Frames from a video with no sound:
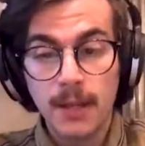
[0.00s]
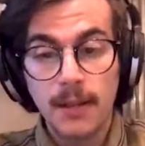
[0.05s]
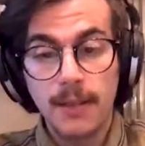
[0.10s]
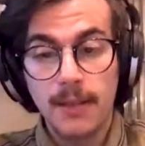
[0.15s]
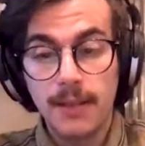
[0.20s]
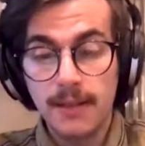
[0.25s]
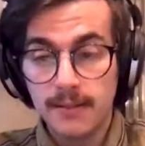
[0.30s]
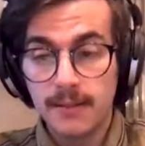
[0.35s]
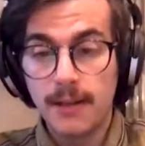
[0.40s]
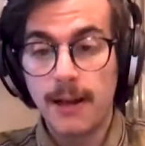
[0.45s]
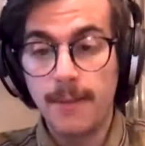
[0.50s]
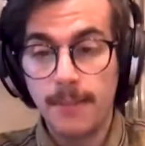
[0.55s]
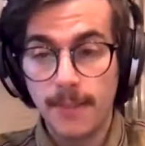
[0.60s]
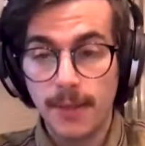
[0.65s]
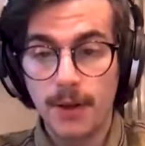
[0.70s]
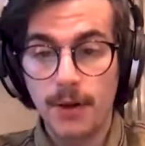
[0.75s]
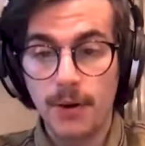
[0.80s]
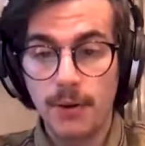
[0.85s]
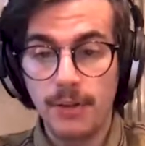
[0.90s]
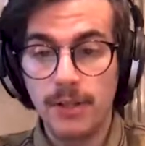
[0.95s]
This time
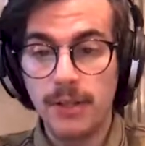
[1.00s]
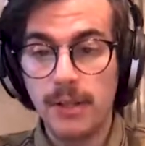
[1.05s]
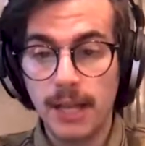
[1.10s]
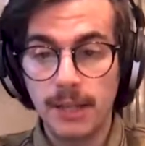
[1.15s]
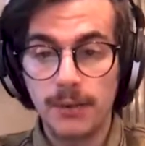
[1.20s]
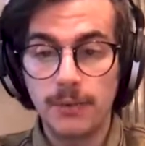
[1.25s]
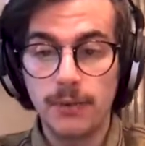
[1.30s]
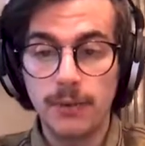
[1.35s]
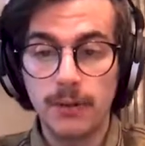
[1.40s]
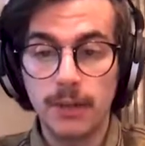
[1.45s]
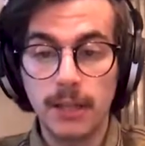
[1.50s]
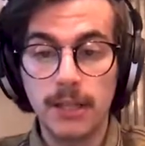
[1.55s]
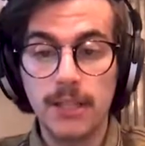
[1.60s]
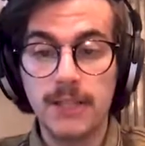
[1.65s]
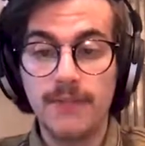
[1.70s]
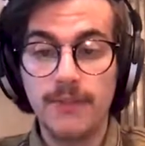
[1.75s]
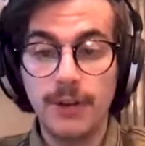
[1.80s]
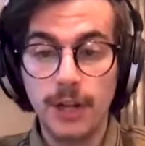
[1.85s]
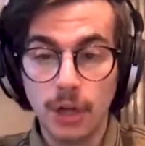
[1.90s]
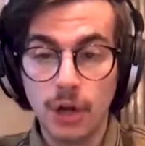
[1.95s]
though, the network is
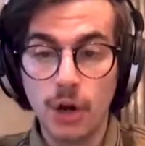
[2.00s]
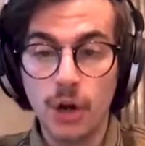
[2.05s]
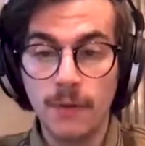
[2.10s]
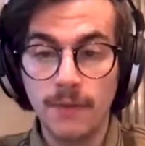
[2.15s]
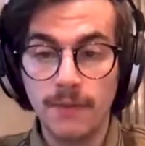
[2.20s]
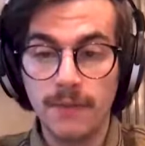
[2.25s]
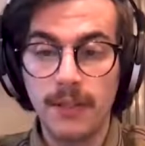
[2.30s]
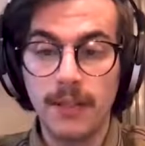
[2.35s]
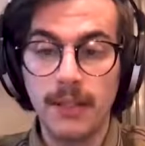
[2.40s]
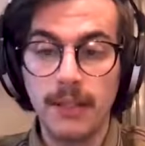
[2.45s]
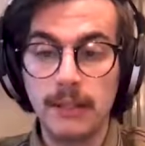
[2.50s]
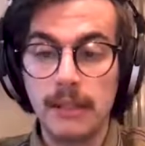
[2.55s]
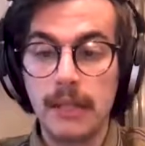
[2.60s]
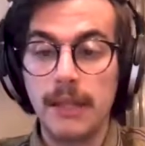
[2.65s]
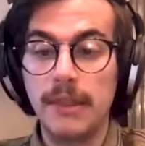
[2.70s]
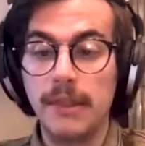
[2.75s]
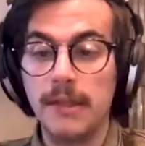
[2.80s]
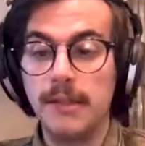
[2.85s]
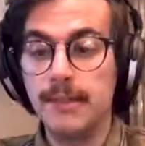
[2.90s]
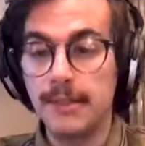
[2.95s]
very confident that
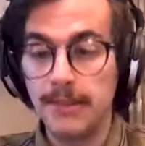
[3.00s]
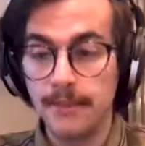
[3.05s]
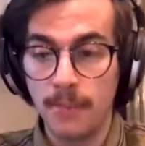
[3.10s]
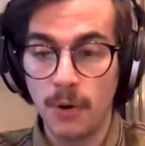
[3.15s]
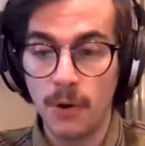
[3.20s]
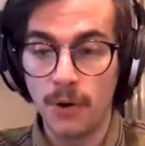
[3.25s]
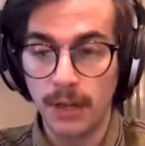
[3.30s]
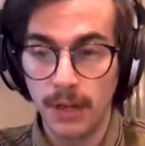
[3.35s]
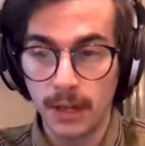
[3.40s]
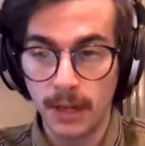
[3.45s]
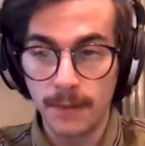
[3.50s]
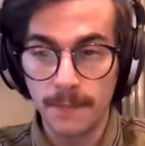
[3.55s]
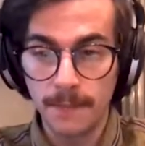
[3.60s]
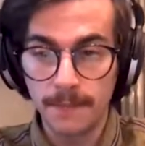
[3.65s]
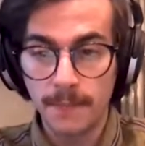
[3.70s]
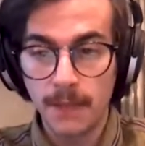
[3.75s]
this is a monkey.